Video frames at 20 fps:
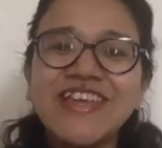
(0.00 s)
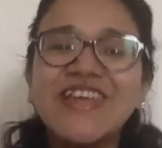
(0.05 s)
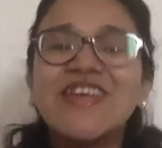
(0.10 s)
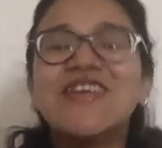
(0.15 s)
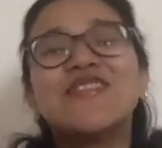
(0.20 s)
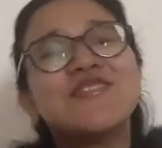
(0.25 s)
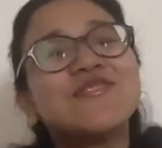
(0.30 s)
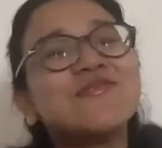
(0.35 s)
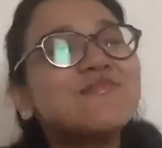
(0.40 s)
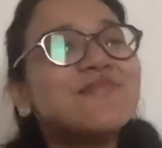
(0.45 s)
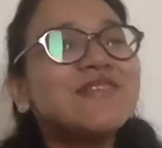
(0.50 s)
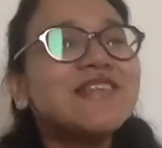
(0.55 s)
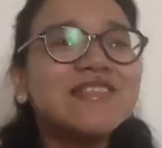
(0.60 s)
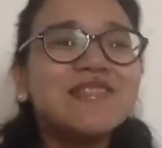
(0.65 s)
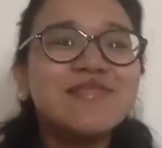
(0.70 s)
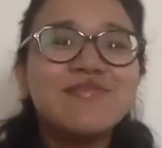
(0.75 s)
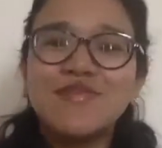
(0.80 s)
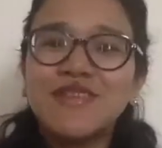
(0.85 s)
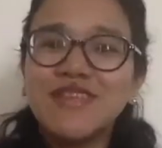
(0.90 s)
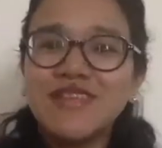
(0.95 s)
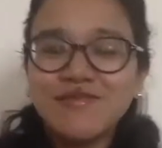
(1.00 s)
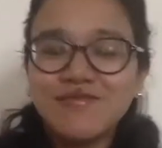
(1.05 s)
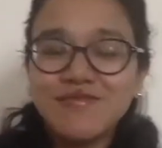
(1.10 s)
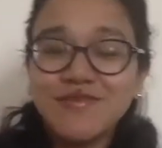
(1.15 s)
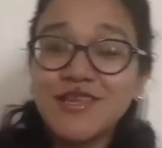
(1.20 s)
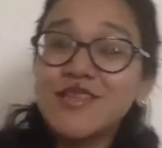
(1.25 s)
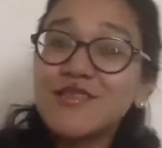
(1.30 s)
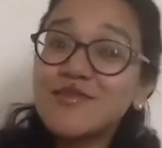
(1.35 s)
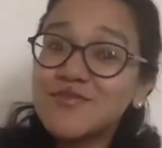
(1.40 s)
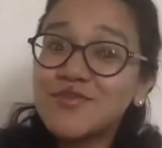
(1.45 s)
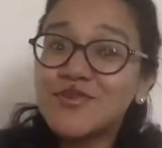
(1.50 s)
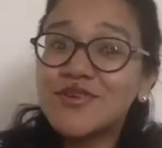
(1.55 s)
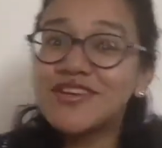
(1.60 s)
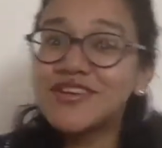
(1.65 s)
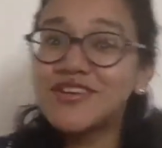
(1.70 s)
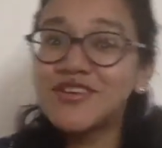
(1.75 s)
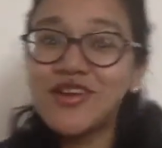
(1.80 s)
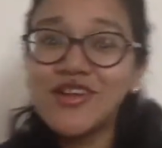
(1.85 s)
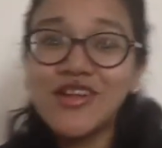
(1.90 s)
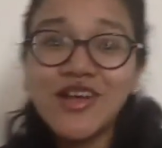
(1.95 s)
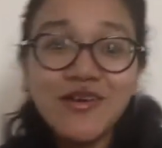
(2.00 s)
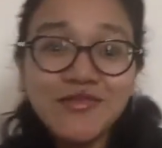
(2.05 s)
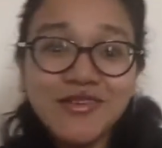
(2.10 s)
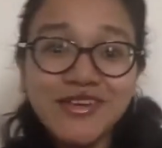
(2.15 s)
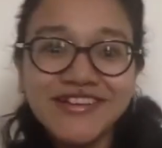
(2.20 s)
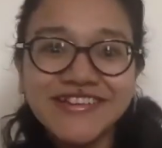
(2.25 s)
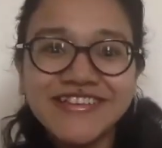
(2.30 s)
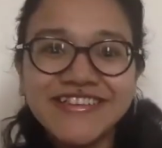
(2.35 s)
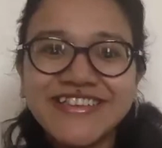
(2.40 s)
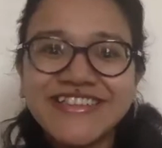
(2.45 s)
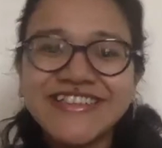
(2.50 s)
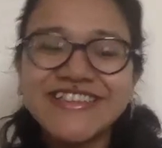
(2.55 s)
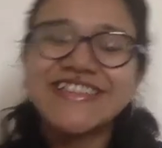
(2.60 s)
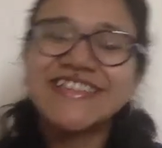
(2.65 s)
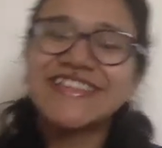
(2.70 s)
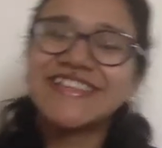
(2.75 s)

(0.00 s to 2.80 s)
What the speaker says: So please, please, please put in your comments.